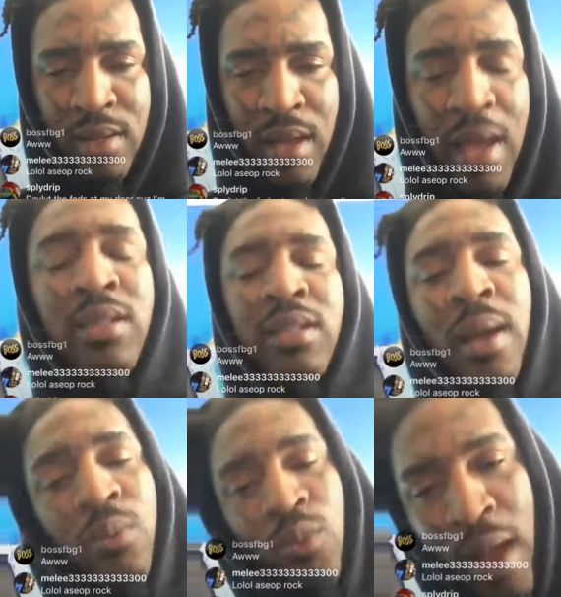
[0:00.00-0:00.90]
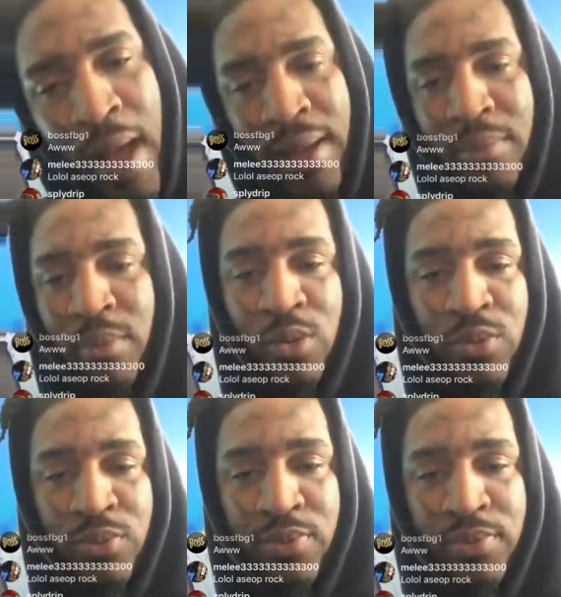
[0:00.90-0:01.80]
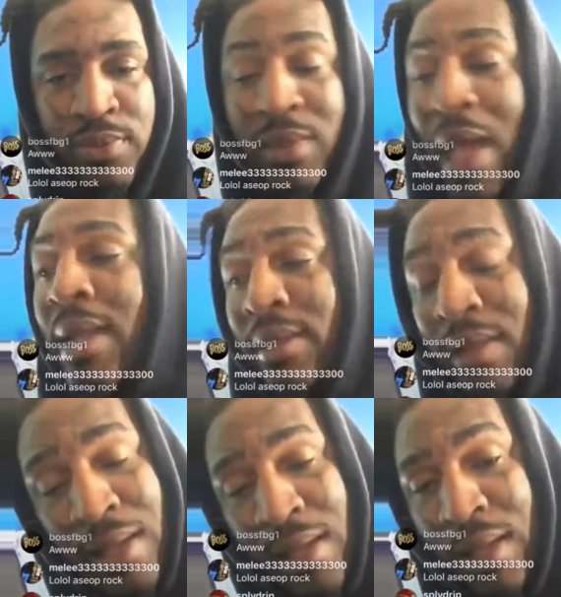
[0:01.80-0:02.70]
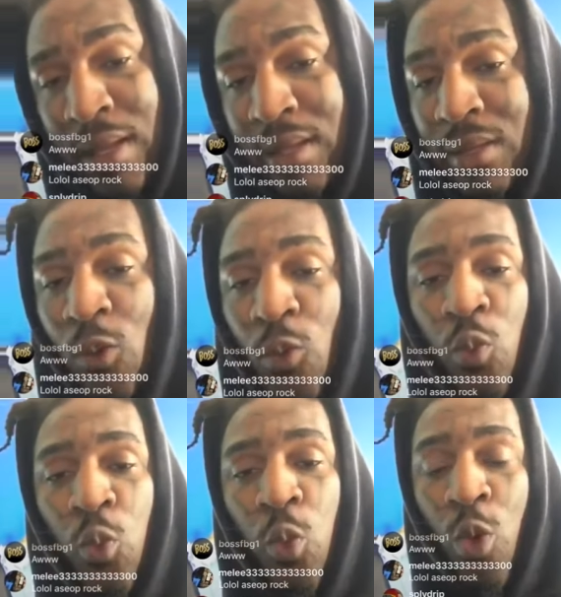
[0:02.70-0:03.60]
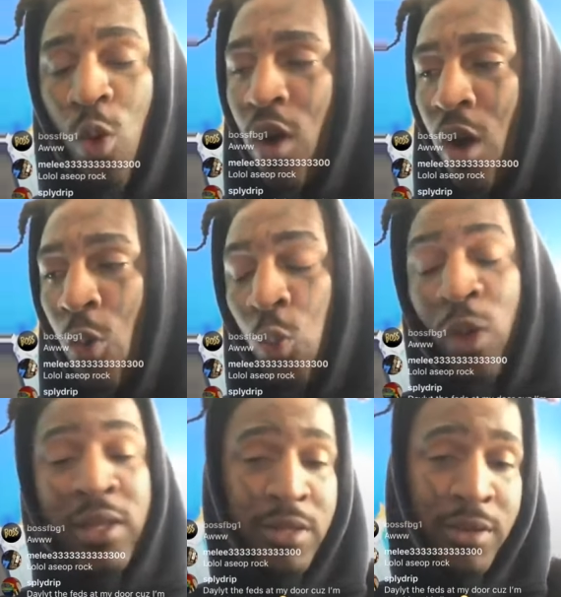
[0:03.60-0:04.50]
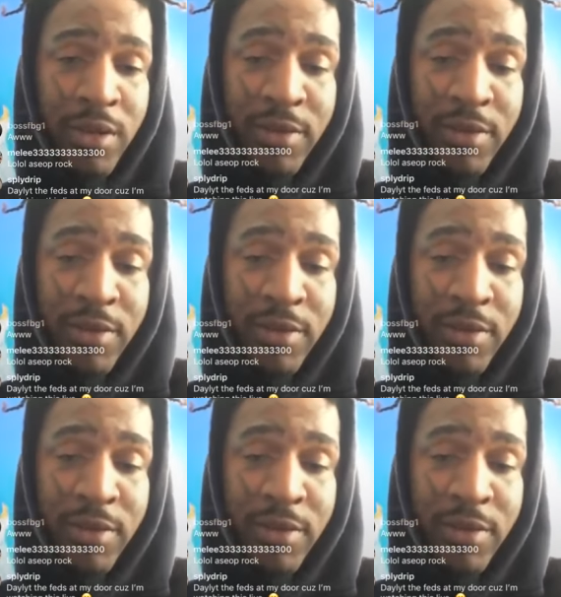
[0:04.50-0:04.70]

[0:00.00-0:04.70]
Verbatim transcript: Aesop Rock, bro. That nigga is a a wizard.